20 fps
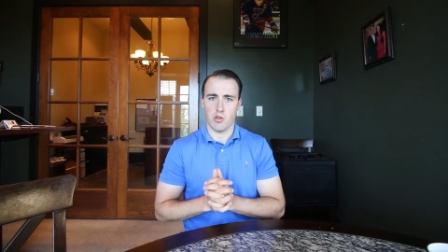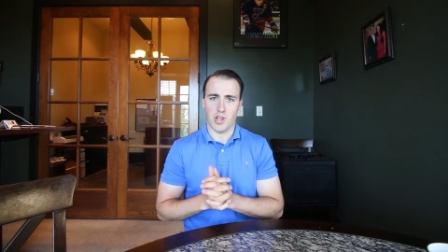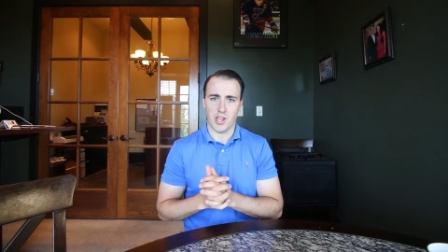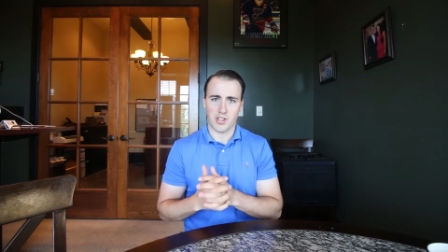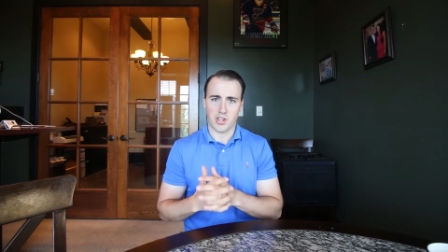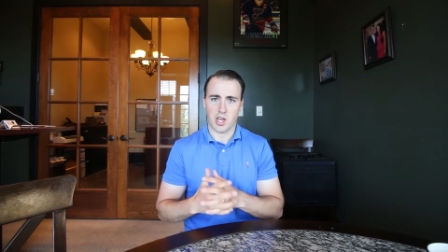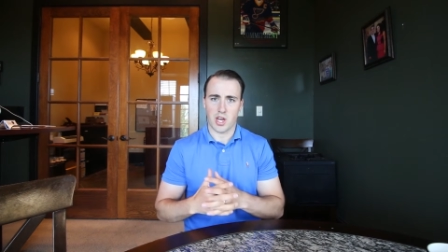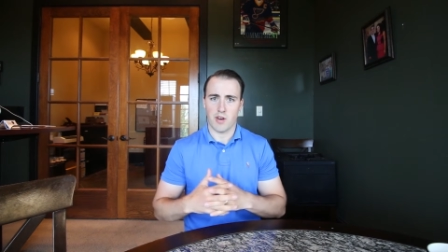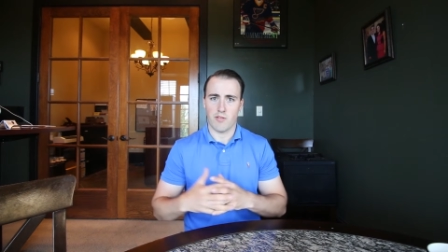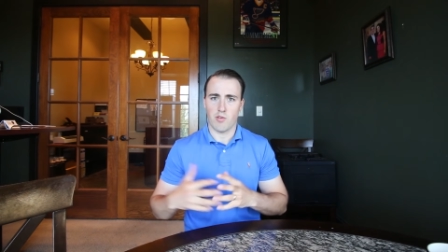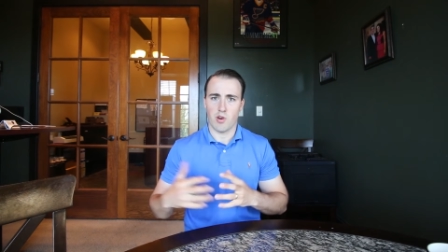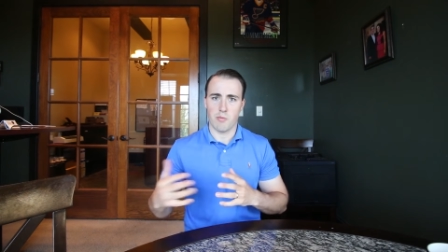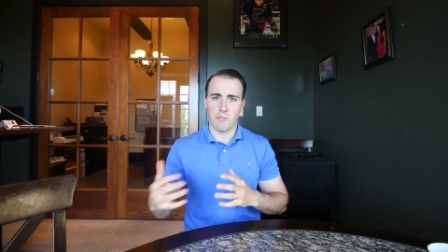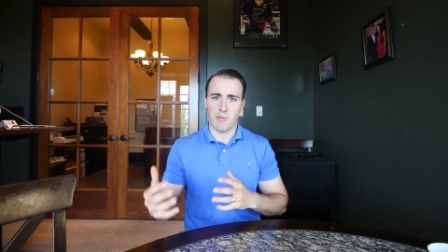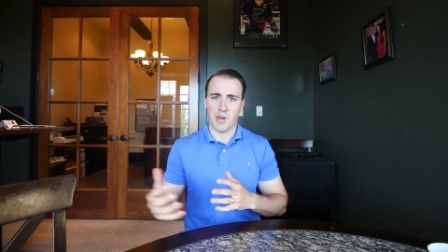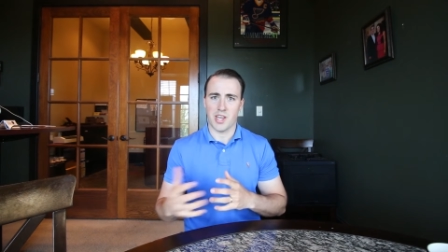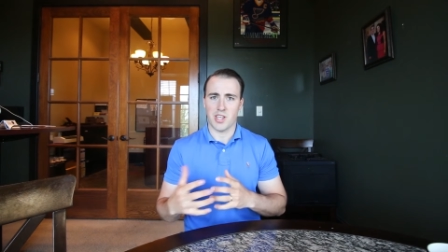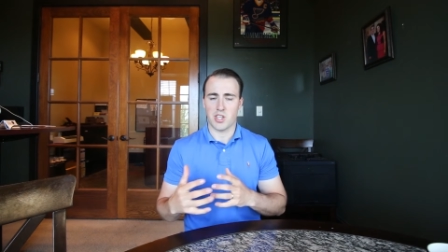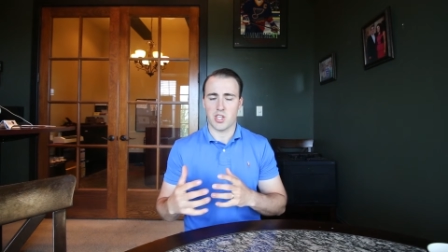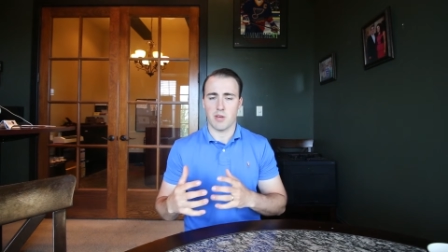That's kind of what
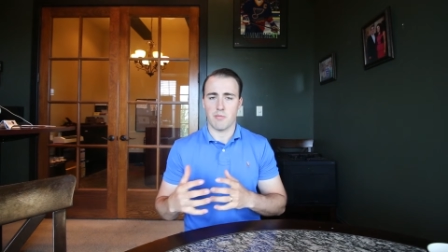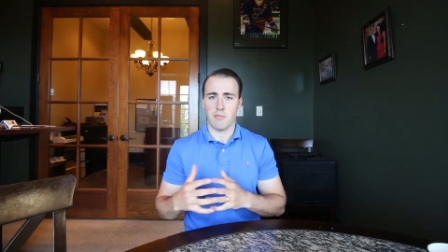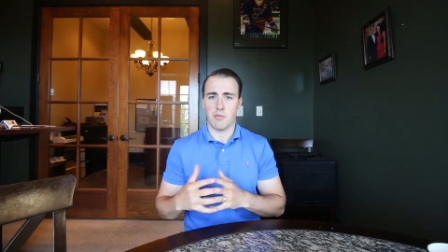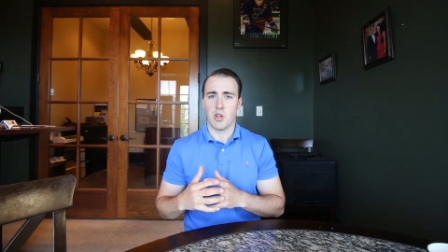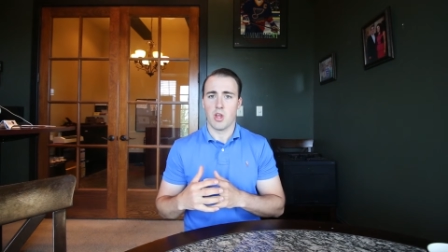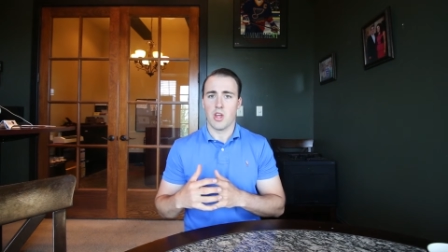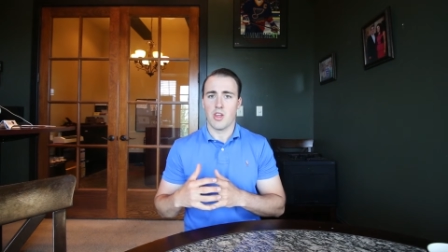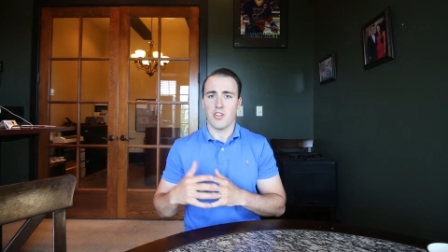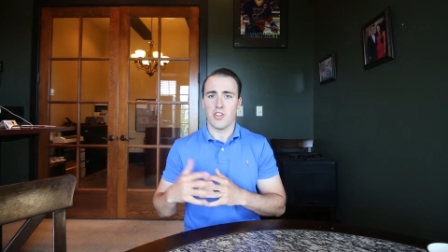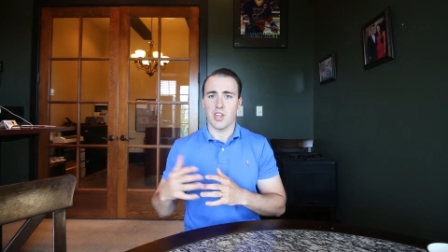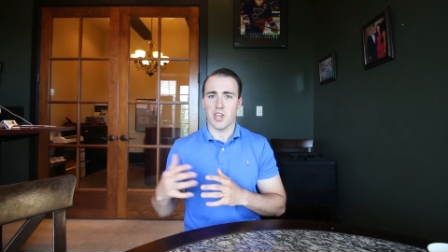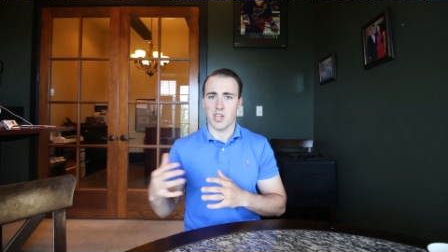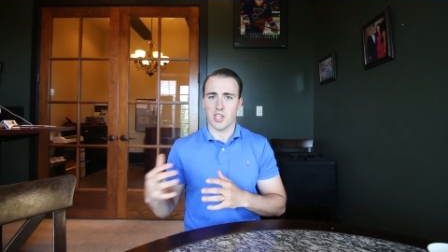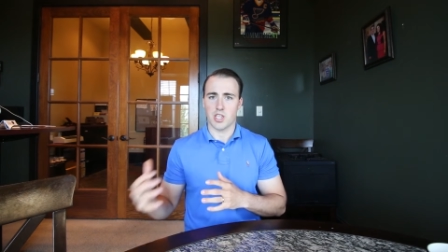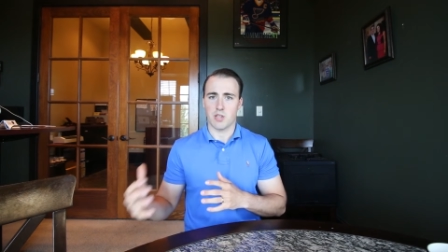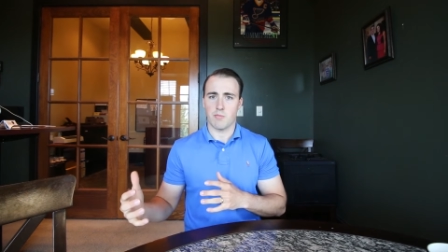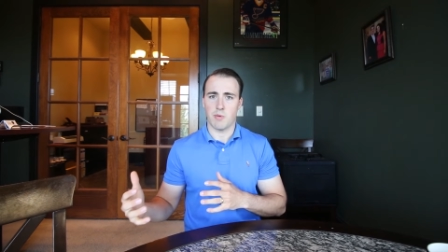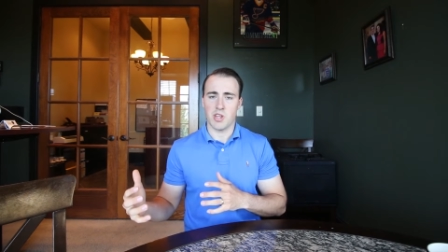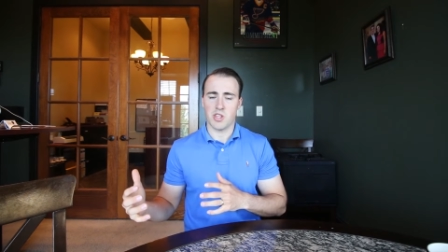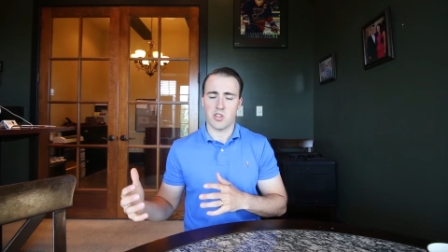makes up the
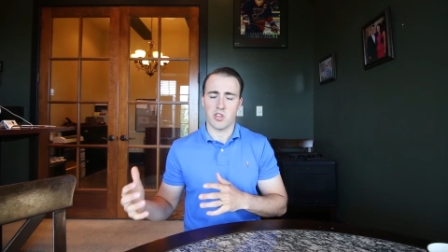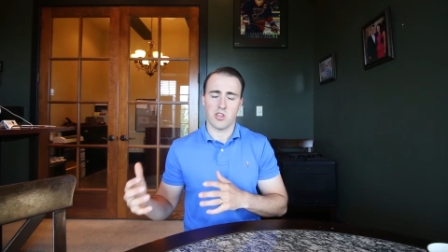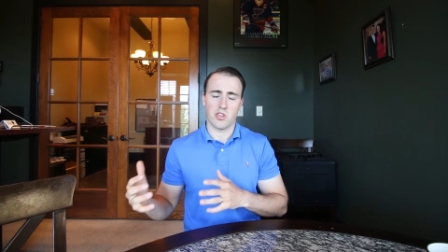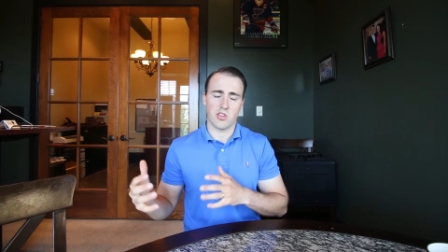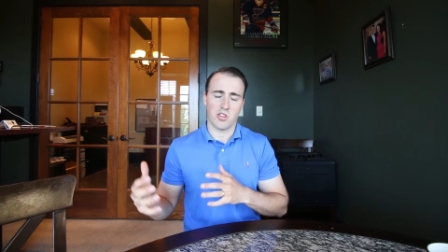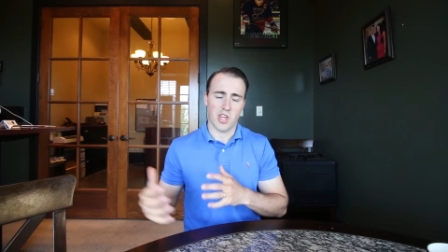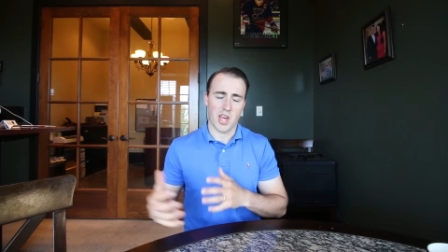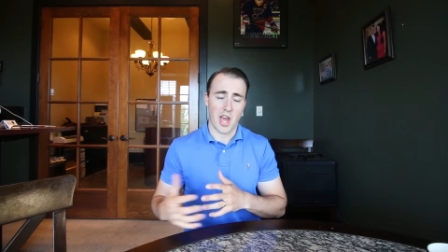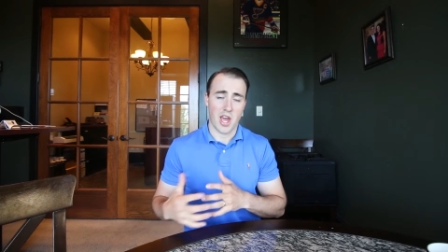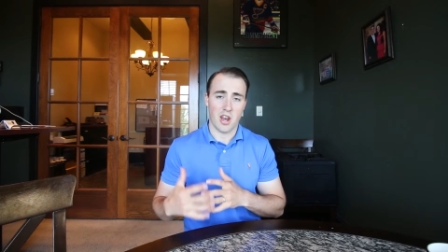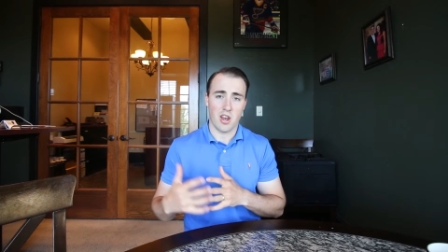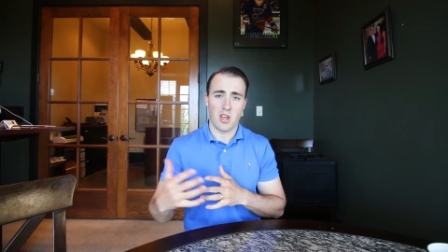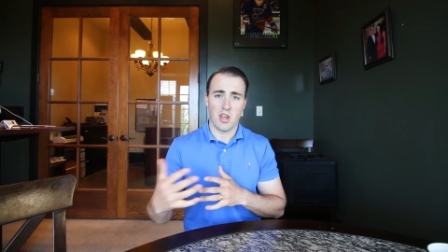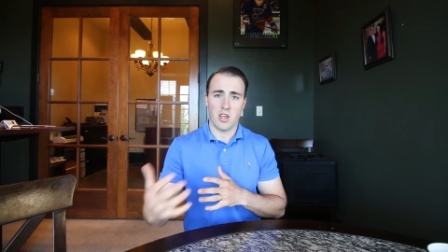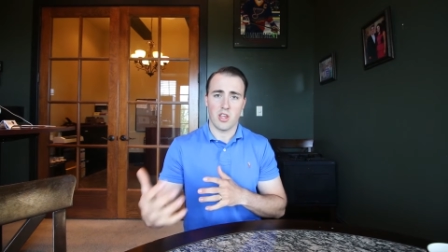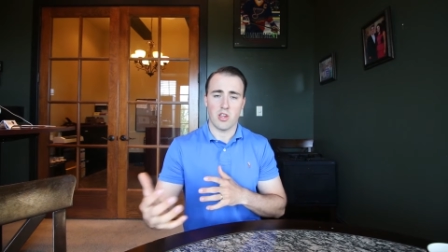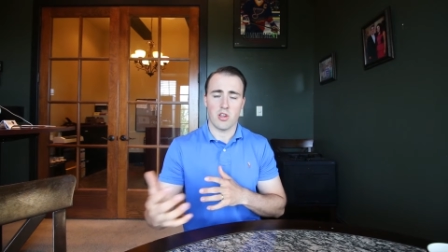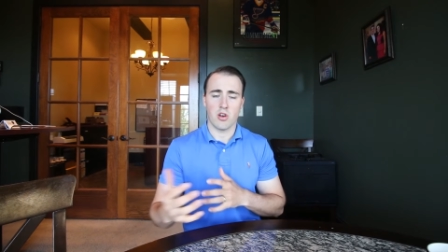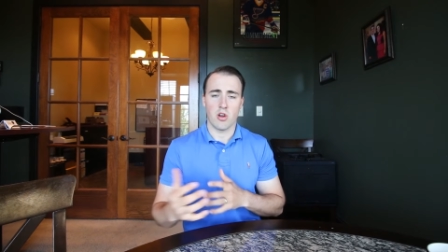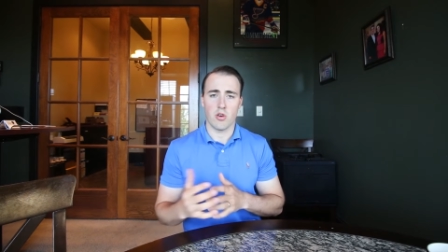expenses that,
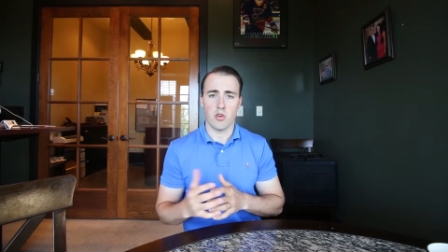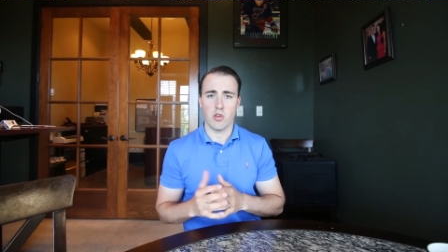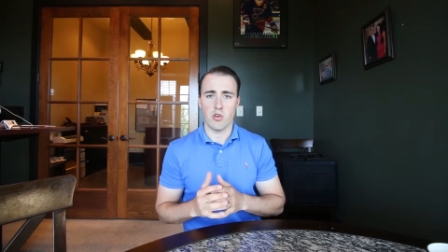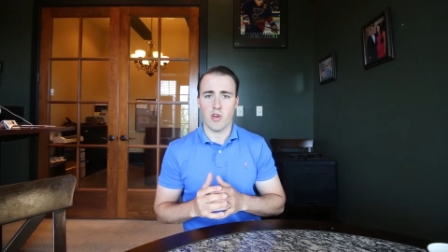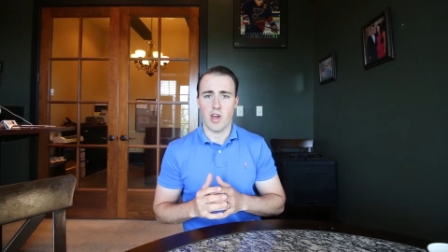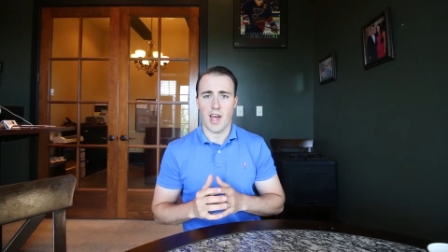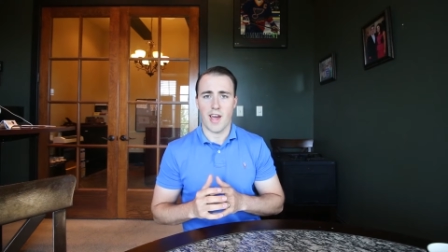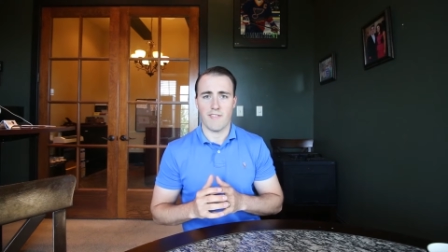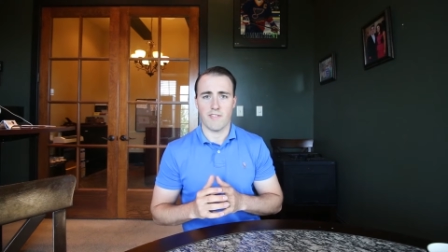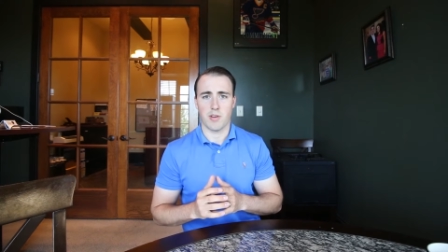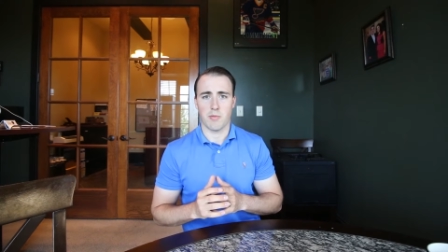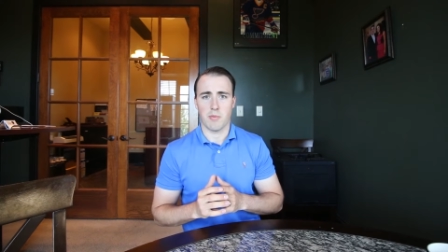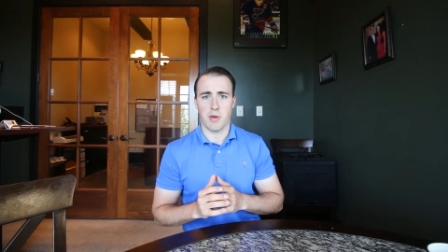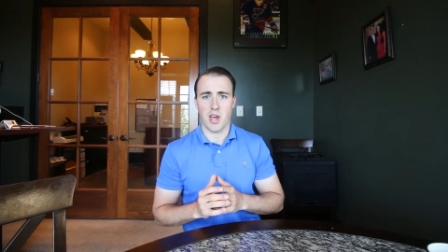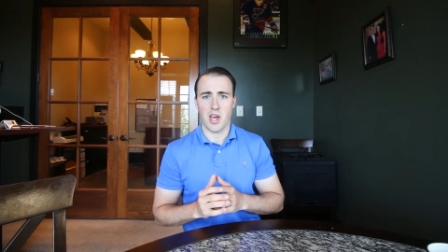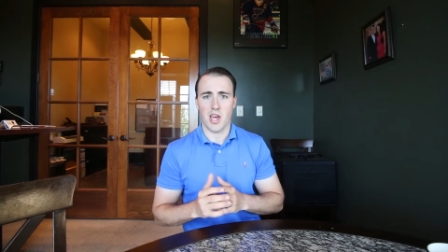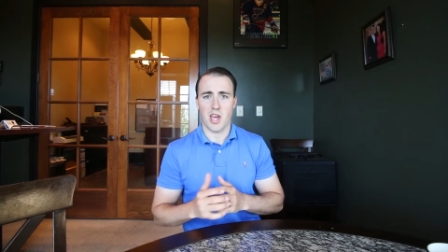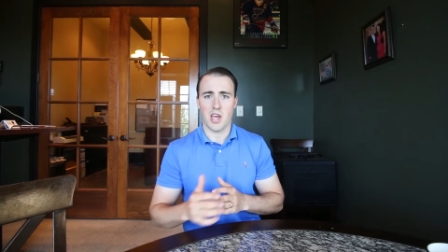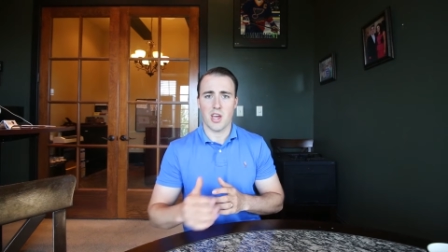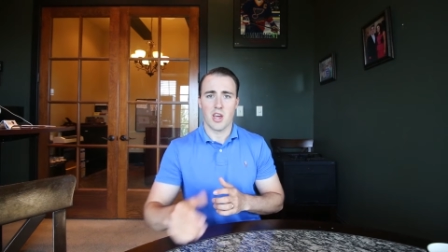you know, you have to
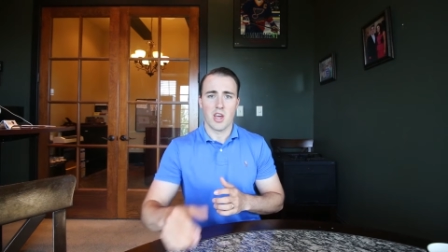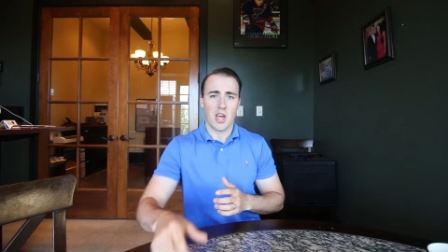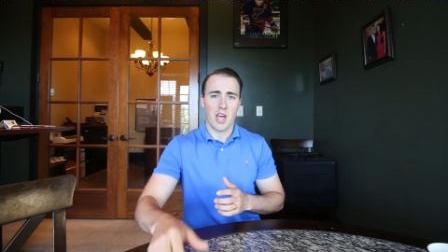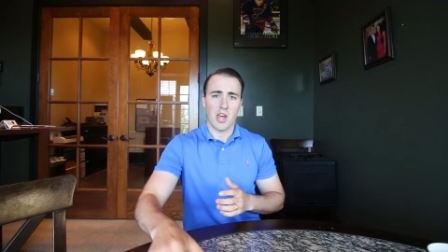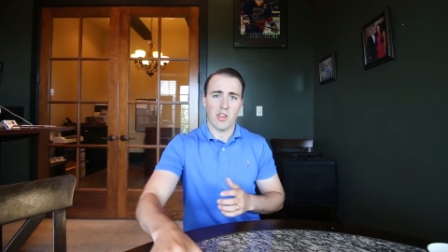pay.